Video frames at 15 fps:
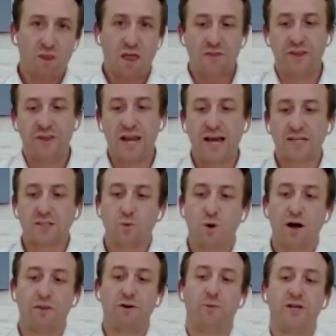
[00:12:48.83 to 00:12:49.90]
The next
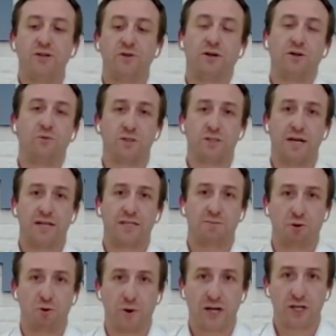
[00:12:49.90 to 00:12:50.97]
well that we drilled was an
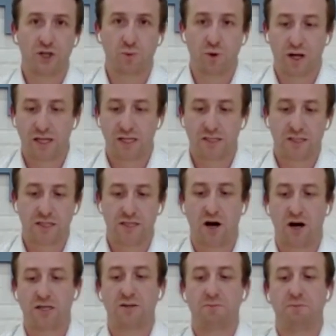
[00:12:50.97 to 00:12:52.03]
exploration well into the
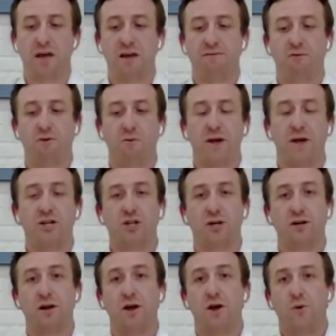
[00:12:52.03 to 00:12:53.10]
Dawson Bay
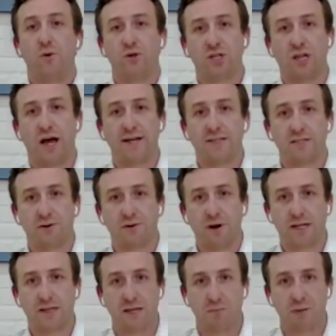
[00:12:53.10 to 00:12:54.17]
formation, which lies
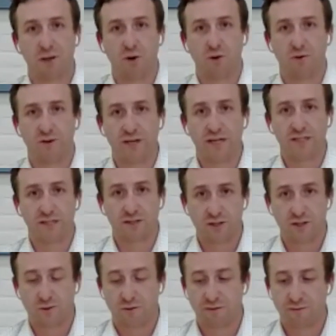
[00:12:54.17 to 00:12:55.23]
directly below the
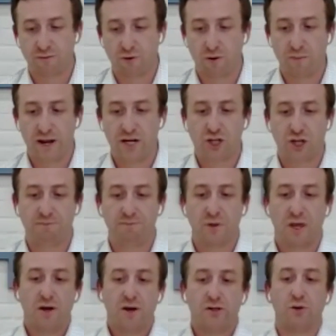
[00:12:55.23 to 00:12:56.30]
Souris River formation.
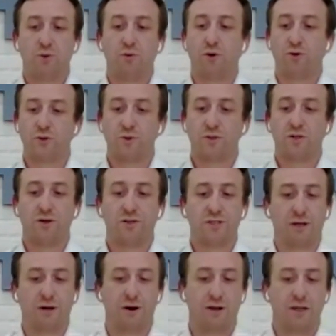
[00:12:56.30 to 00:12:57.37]
So those results
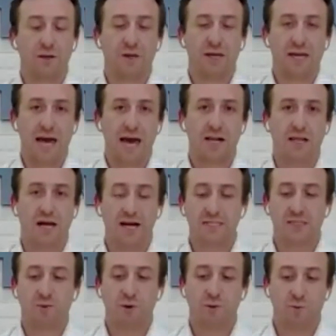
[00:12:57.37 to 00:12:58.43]
are currently being
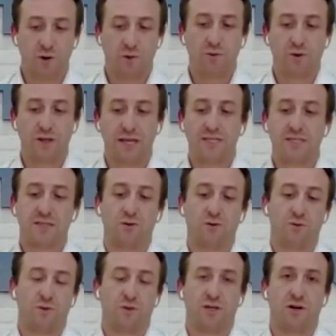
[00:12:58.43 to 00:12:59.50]
analyzed, and we will release
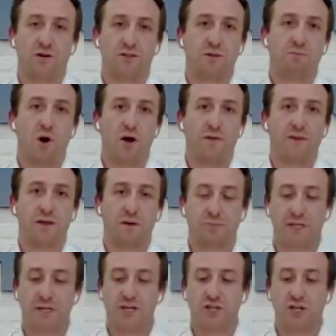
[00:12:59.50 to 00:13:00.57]
those results upon the
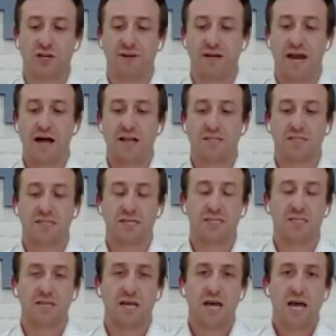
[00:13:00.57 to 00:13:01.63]
completion of
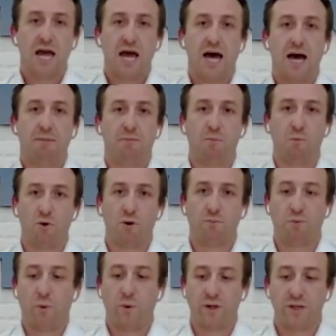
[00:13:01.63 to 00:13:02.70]
analysis. But more
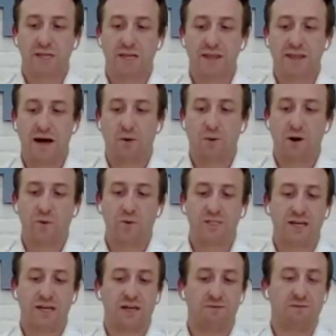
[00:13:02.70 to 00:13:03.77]
importantly, that well was
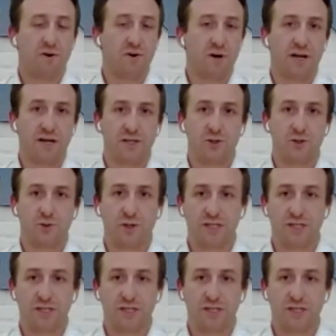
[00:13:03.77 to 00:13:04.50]
then converted into